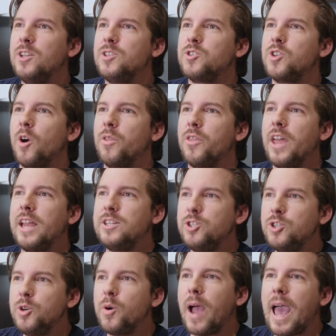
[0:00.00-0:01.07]
So they
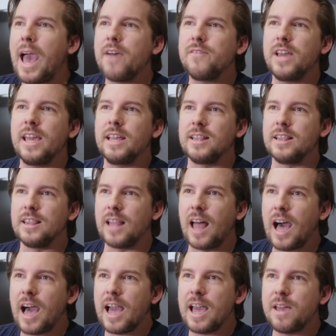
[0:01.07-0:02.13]
do have a
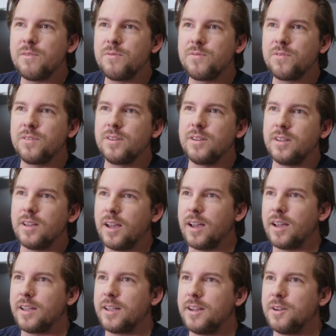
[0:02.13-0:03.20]
live
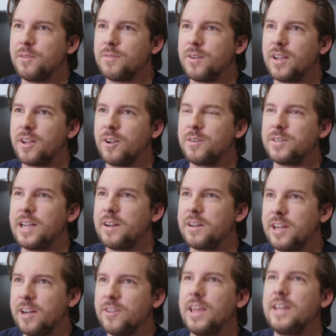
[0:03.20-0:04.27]
uh, here. If I go down
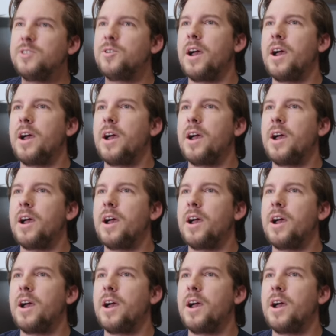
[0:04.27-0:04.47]
here, they do